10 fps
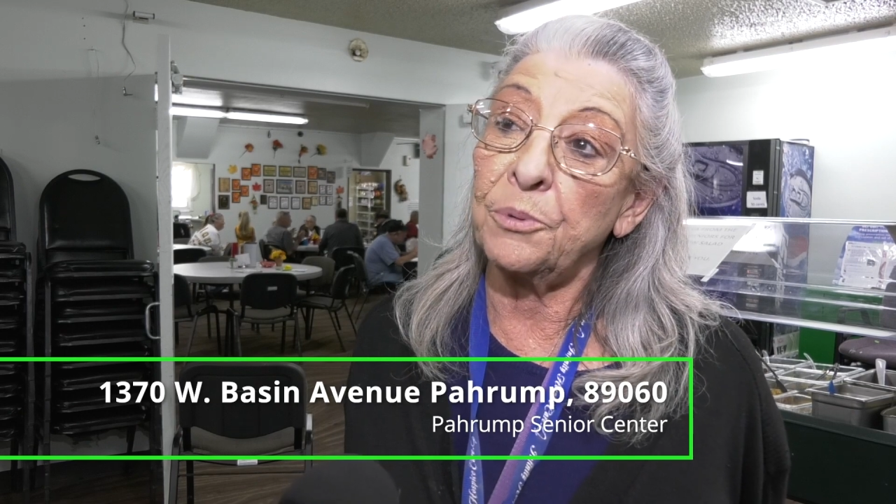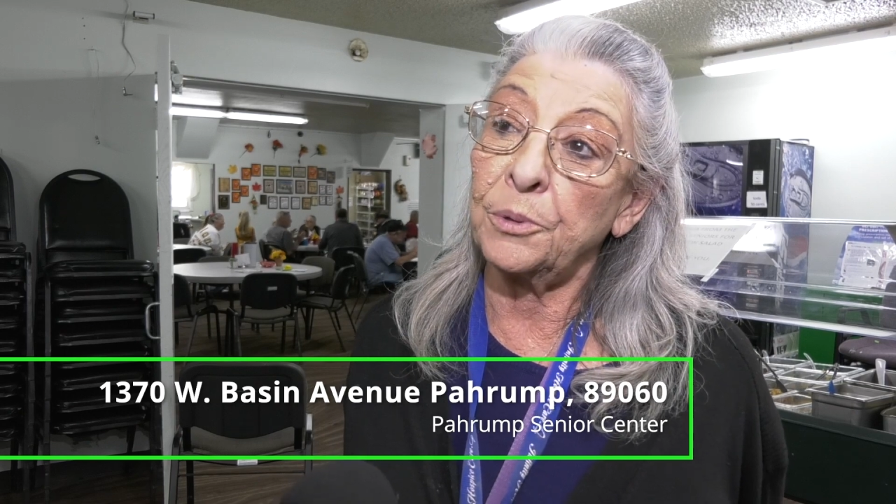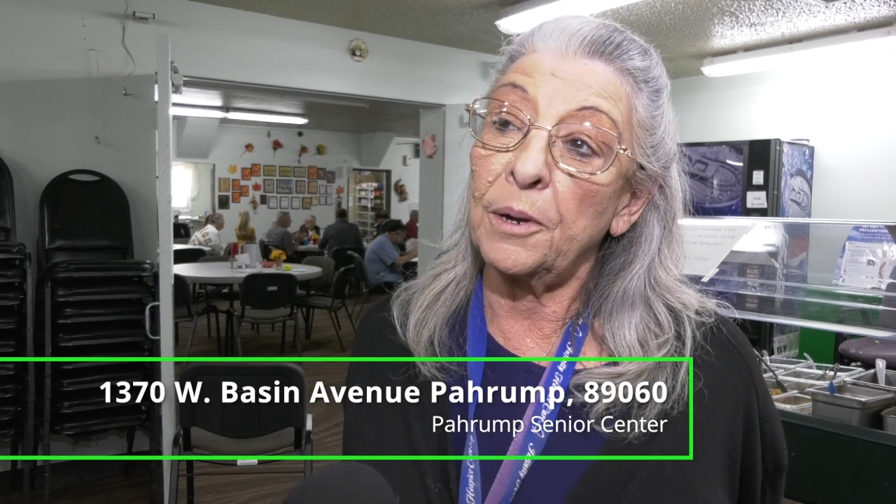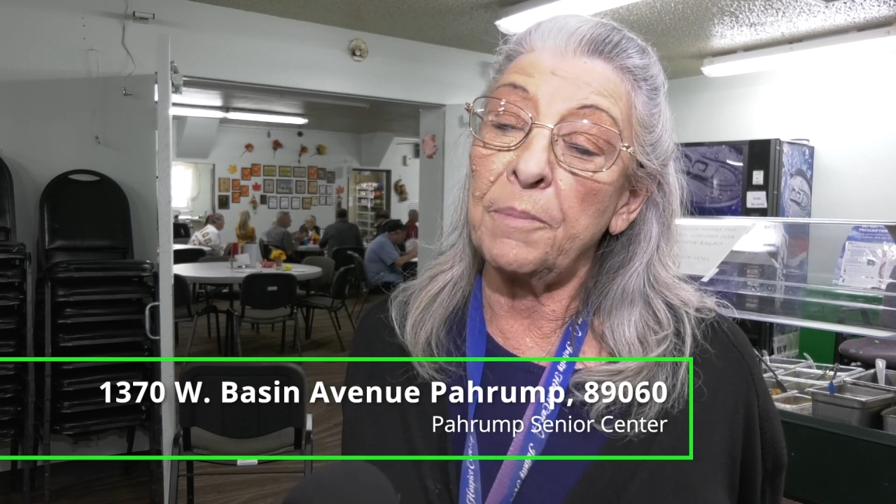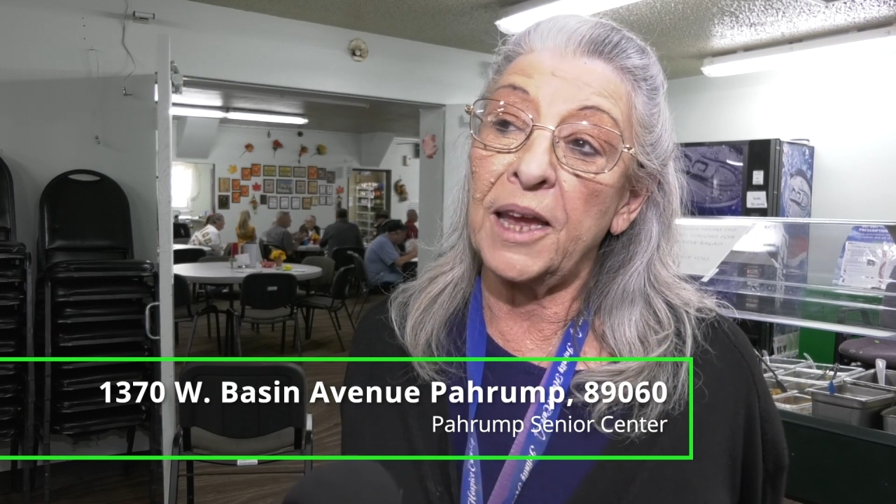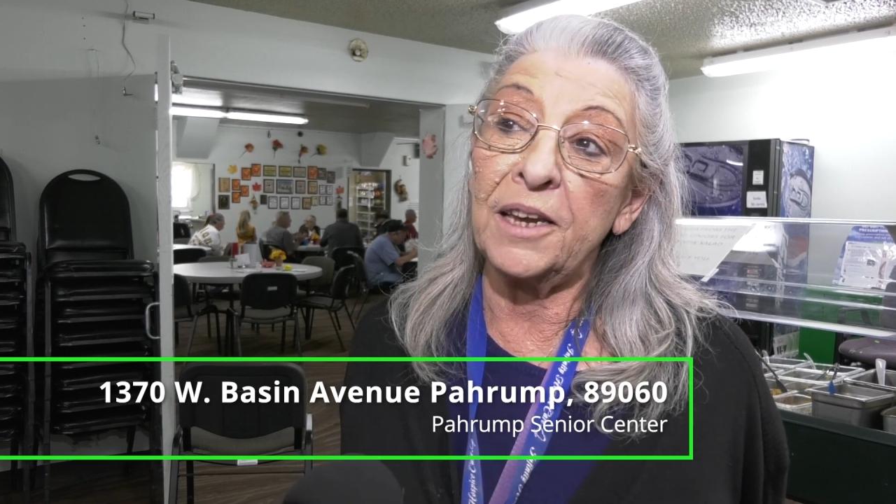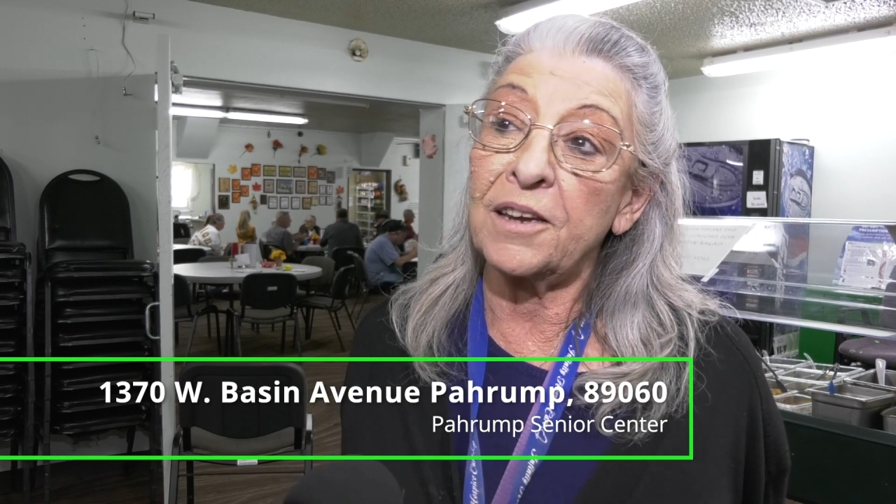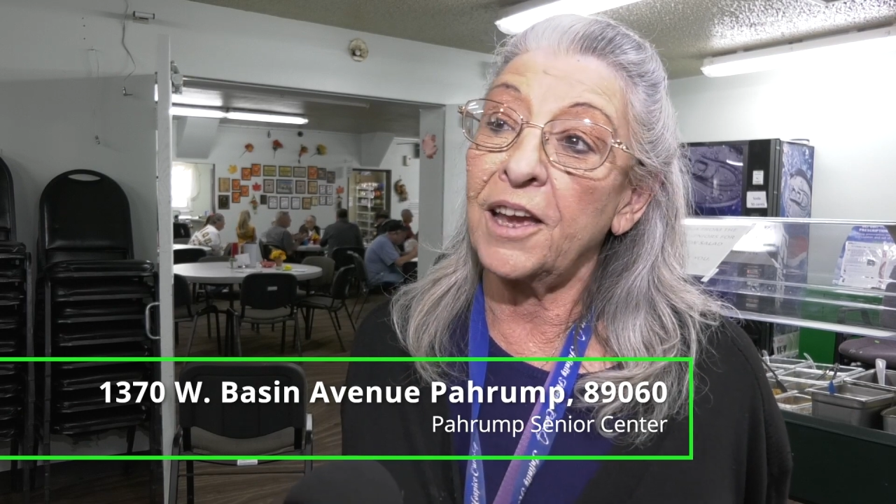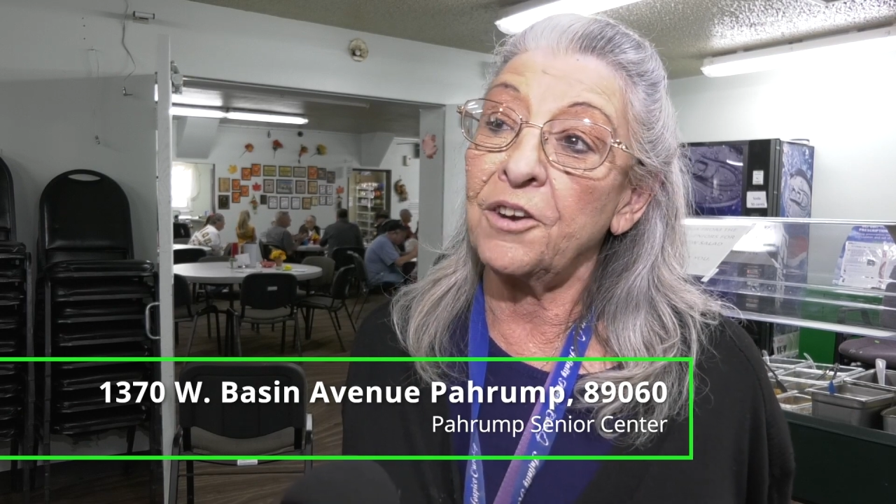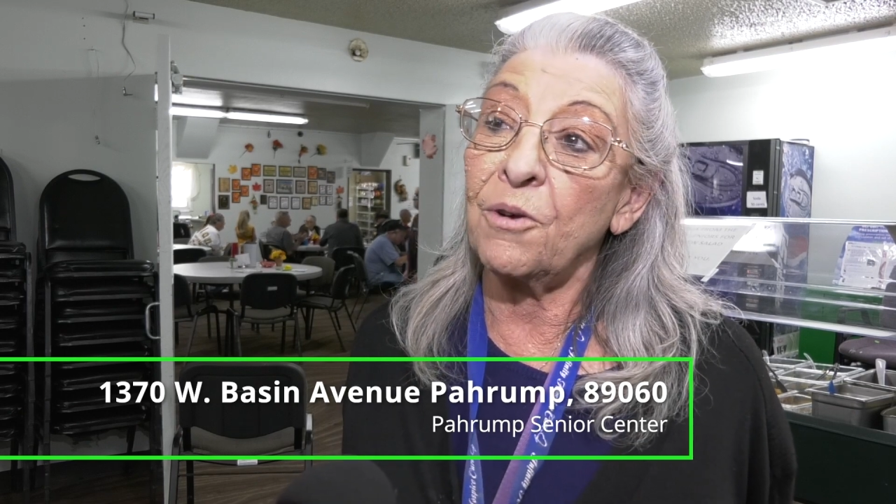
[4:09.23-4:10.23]
Pahrump
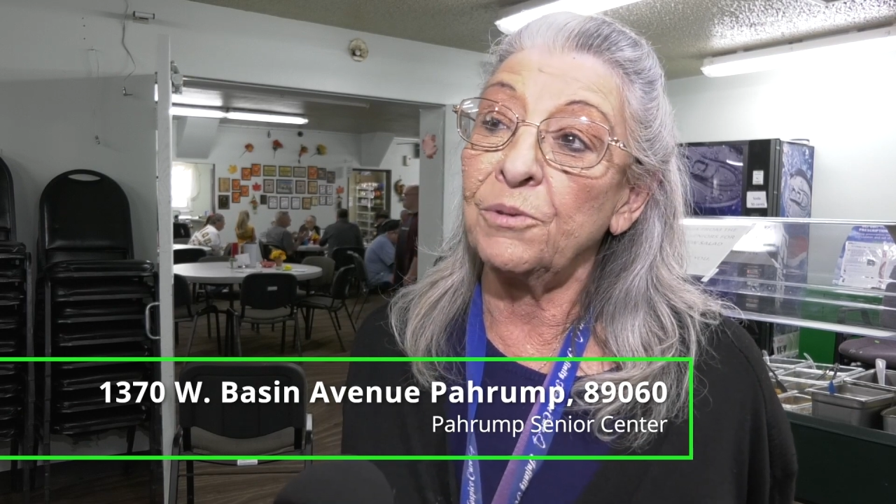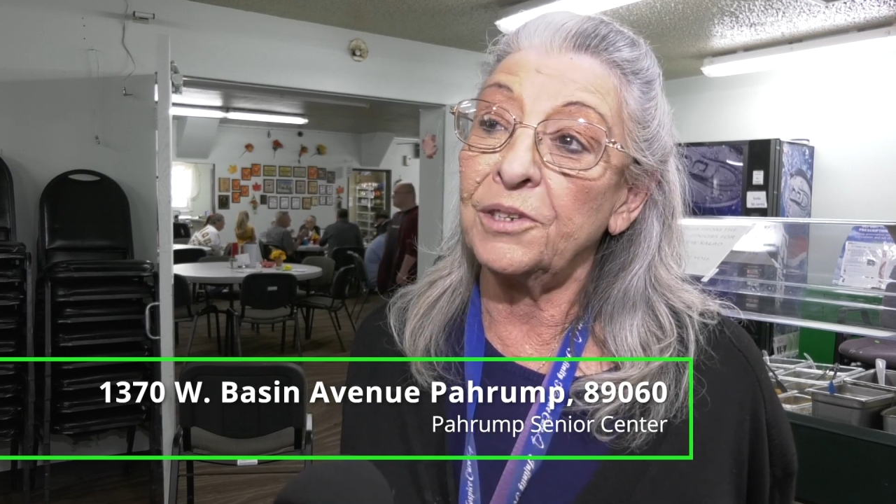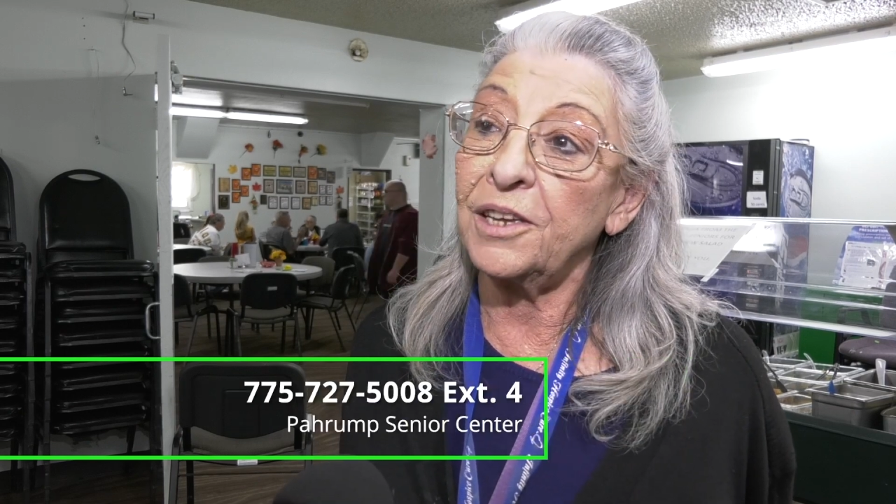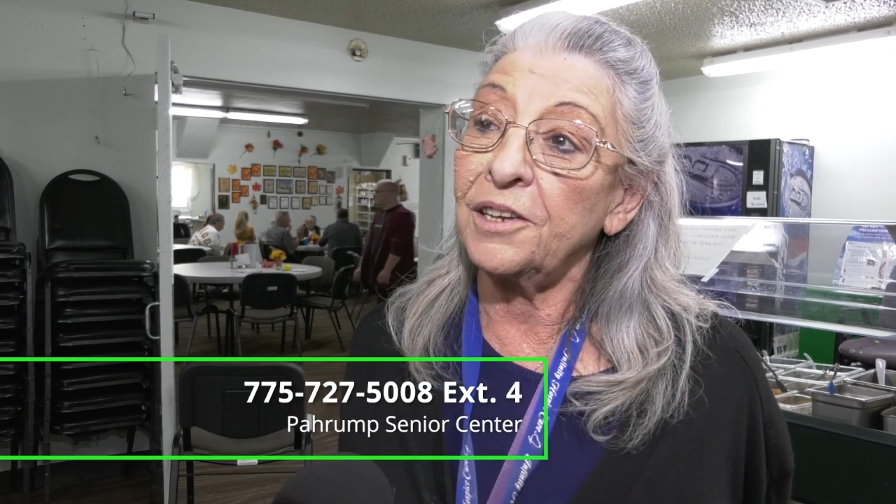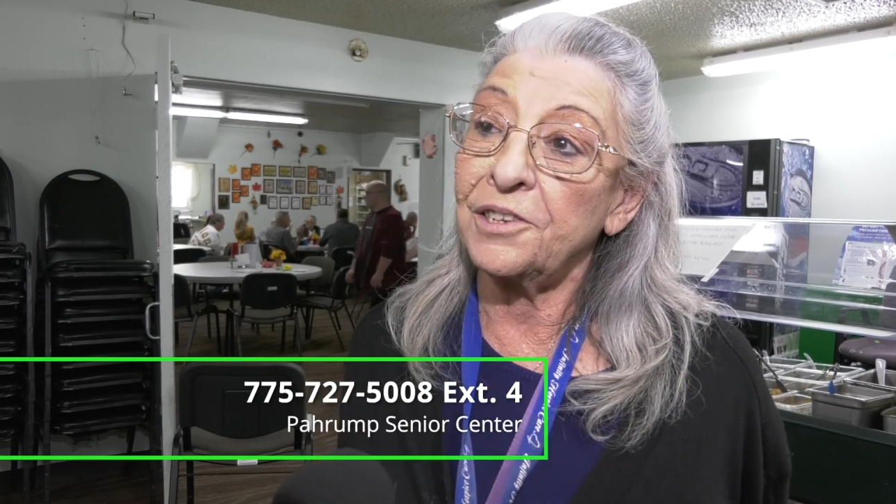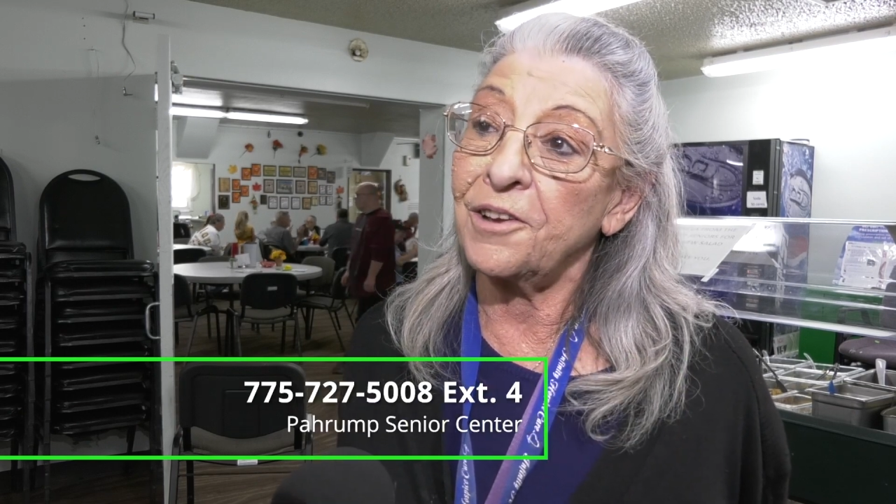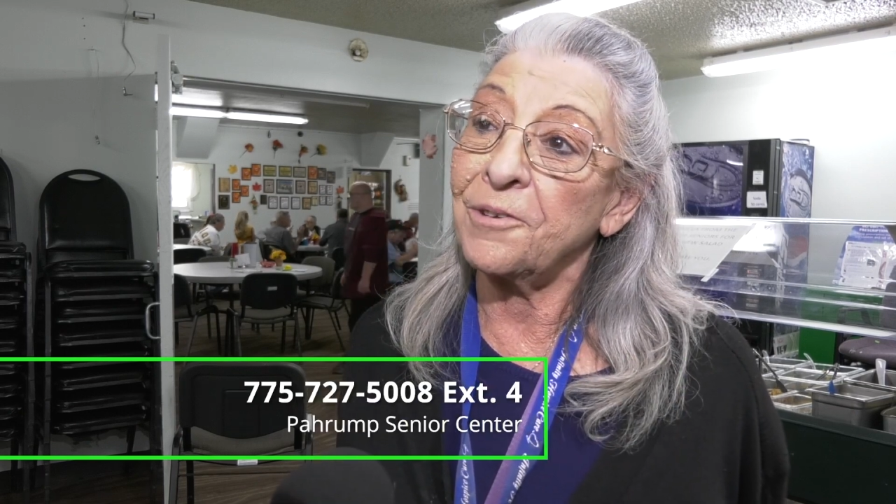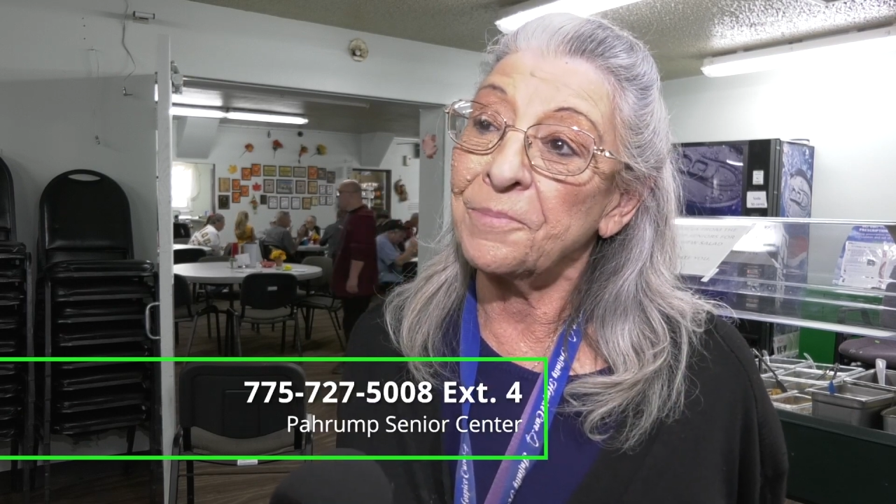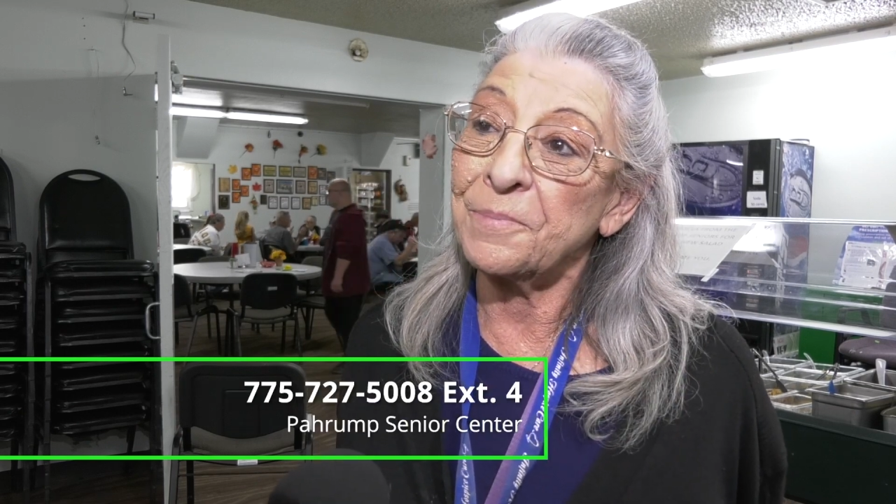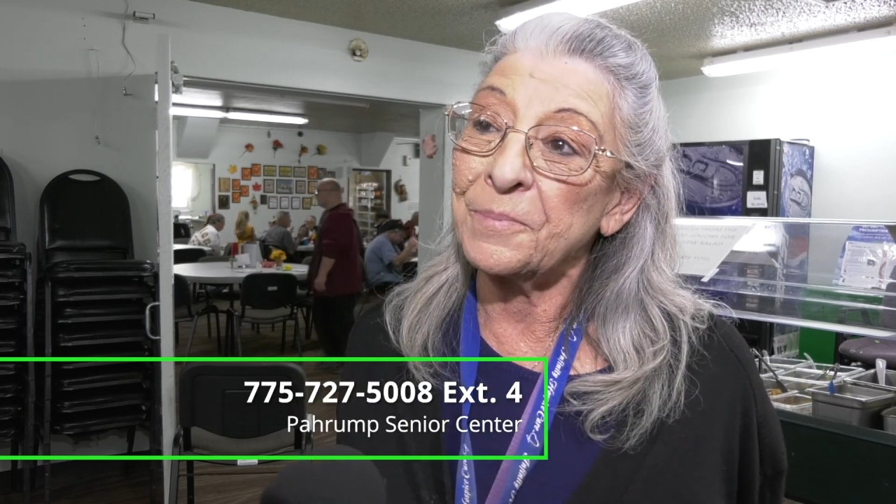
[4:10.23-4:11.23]
89060.